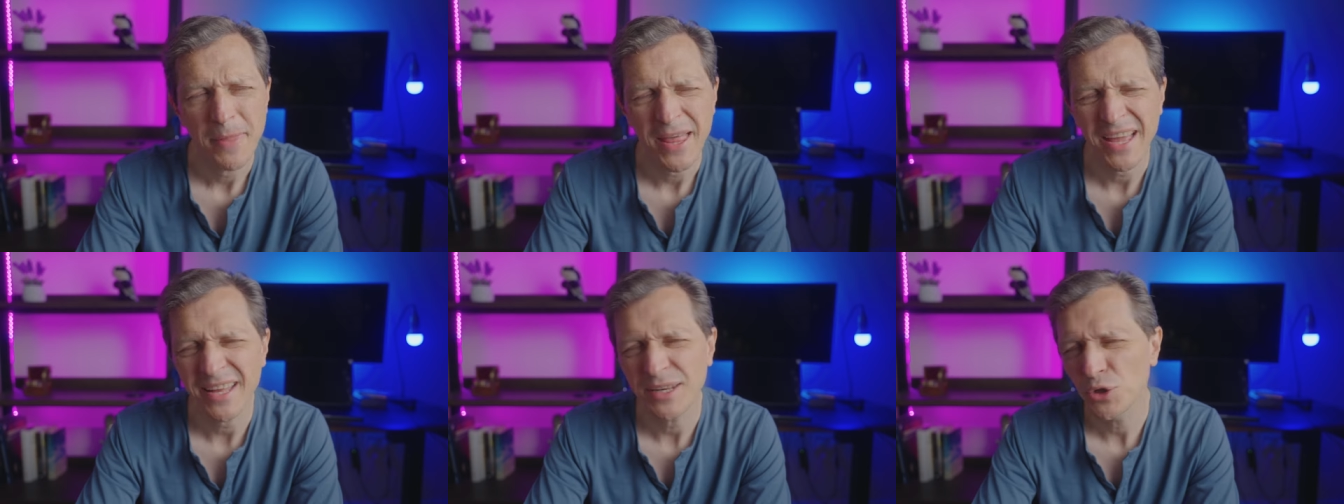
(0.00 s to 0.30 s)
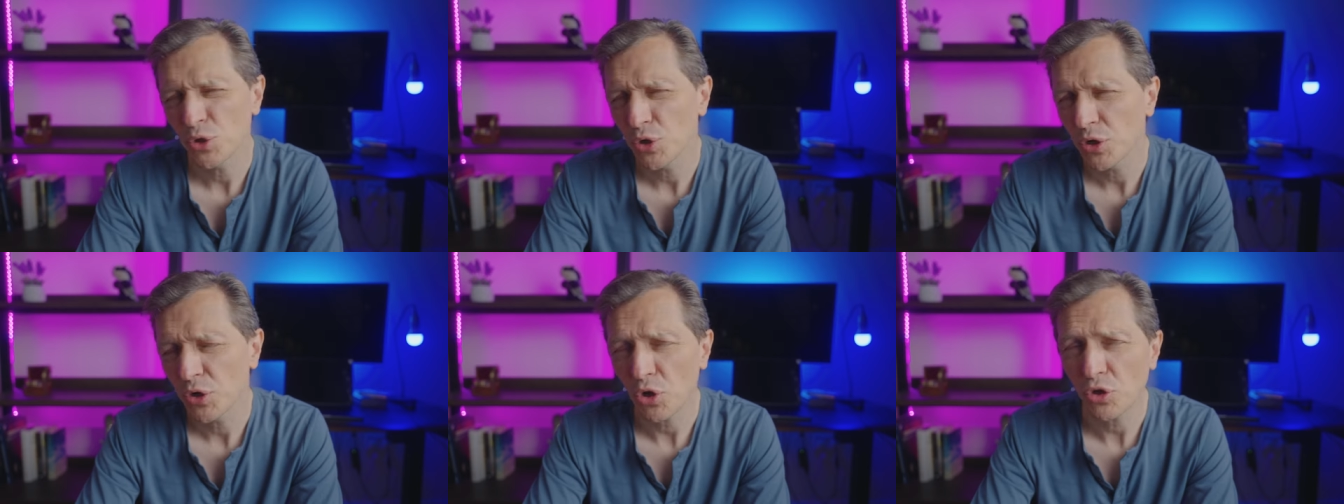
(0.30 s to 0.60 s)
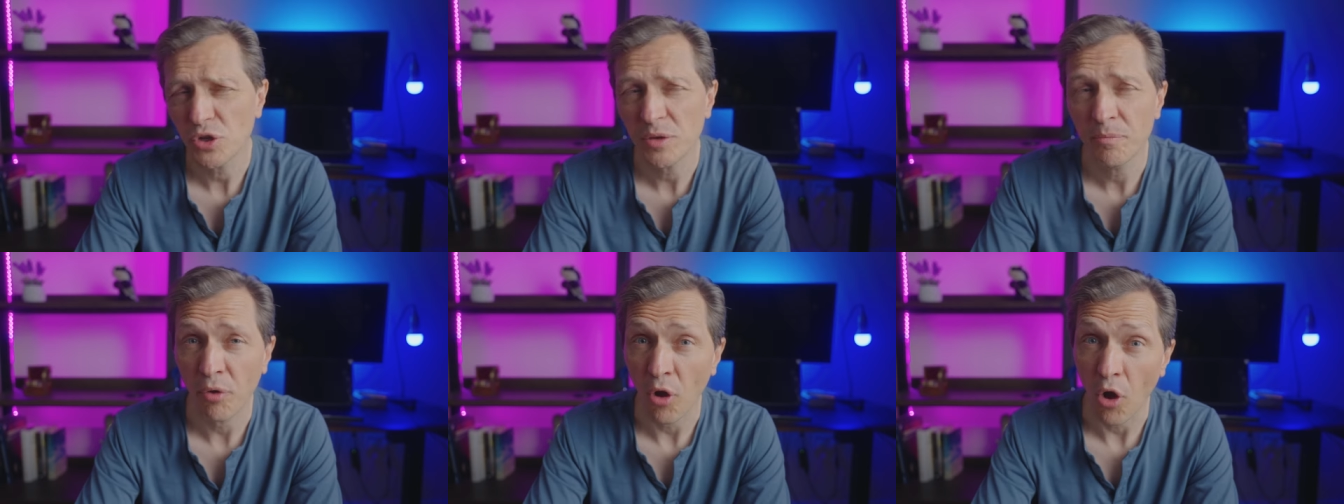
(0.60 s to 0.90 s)
And you're
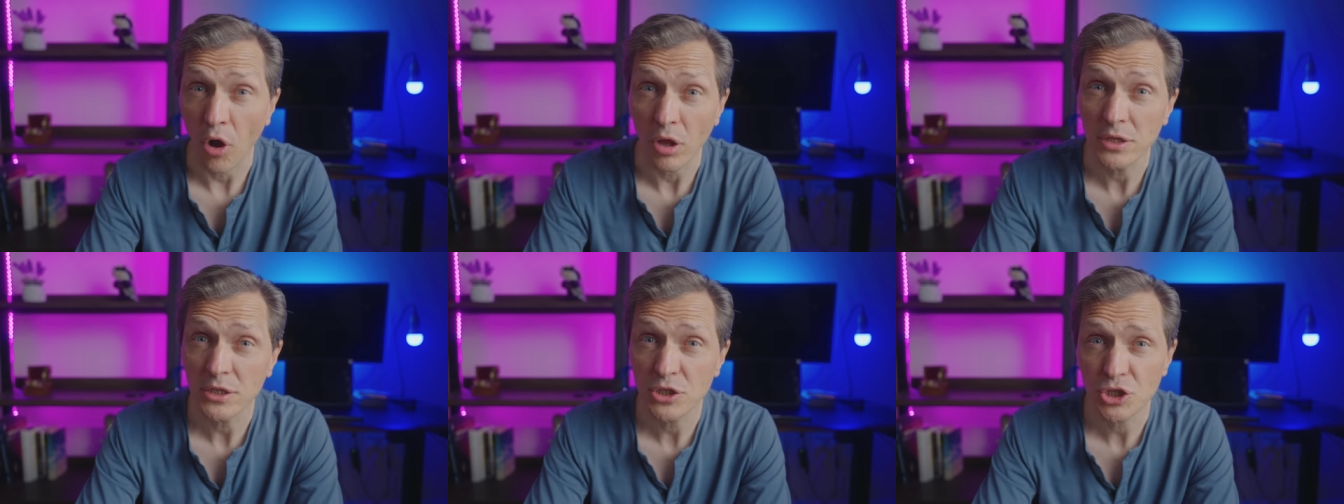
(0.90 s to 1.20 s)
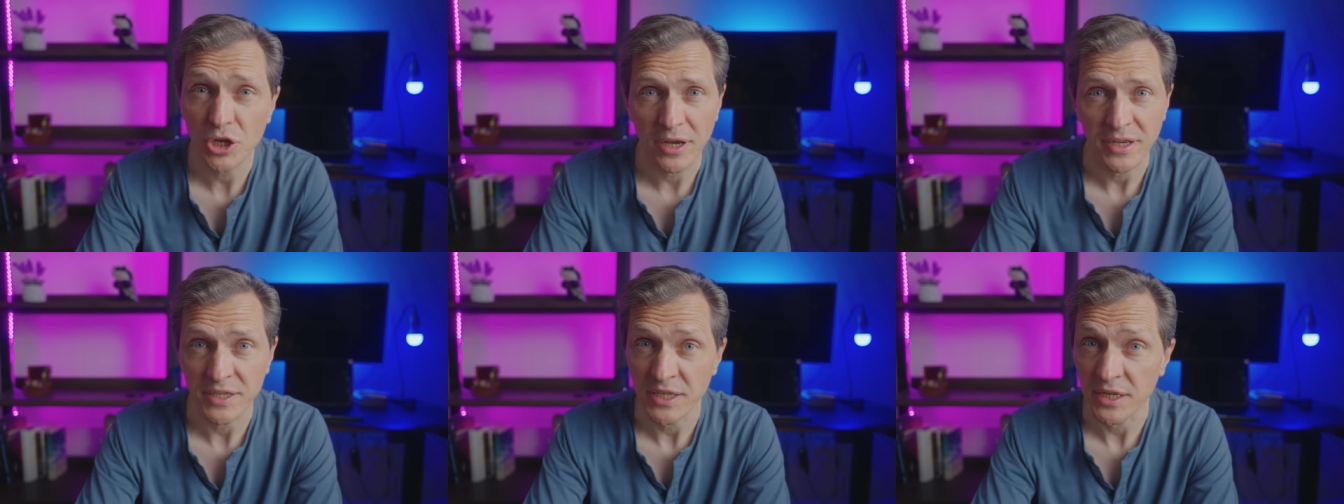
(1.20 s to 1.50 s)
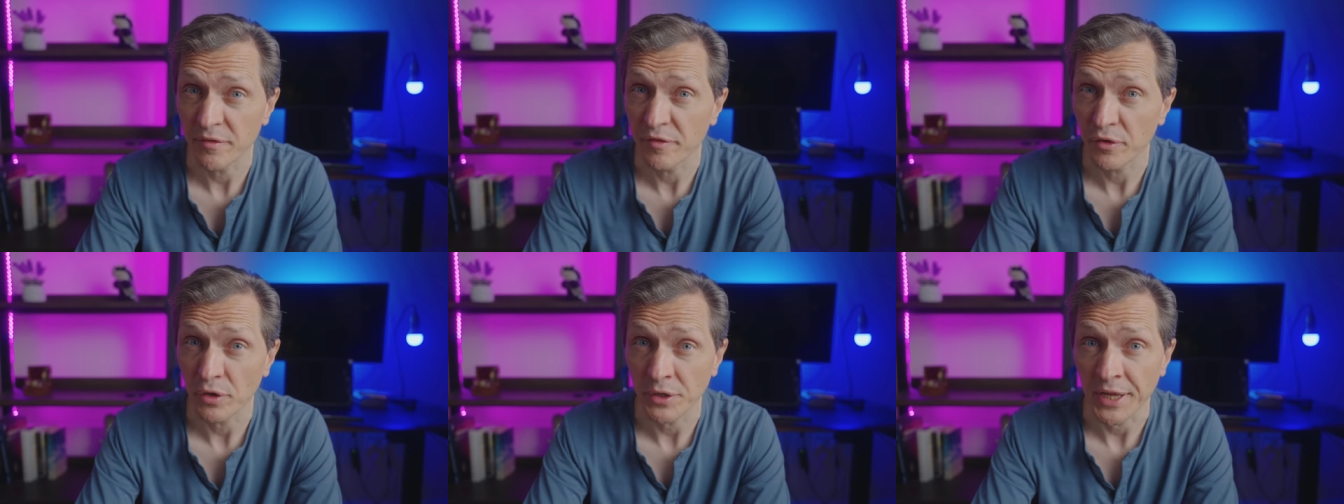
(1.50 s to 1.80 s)
not
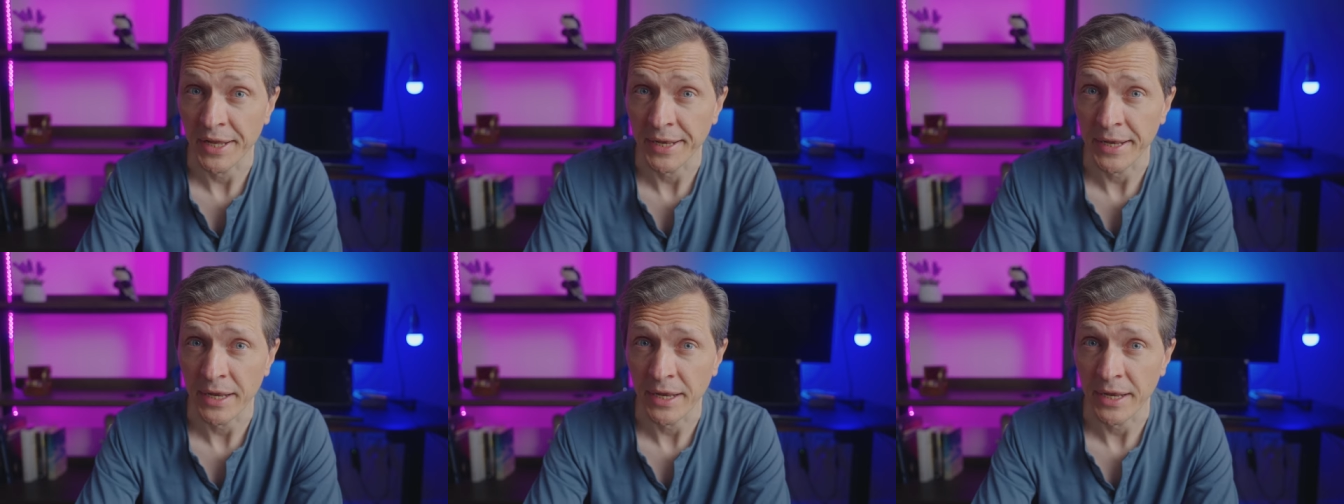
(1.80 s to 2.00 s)
apologizing for that